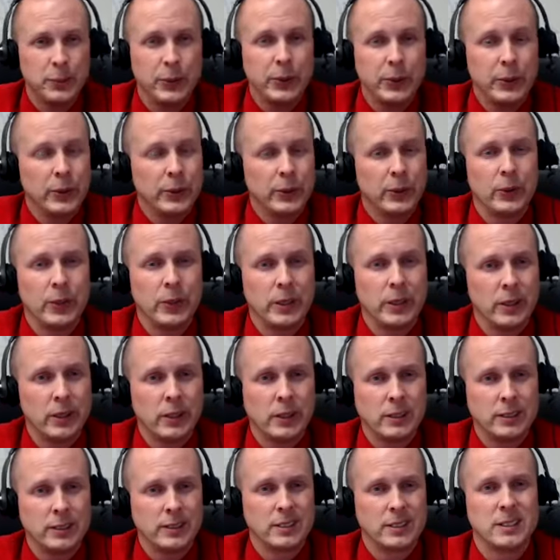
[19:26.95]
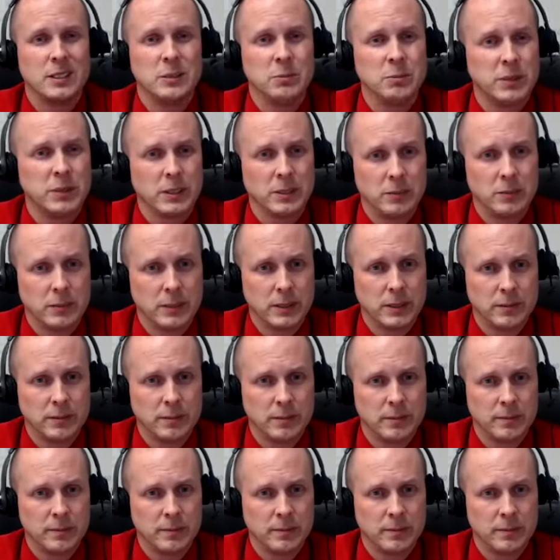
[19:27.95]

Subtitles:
purely on symptoms.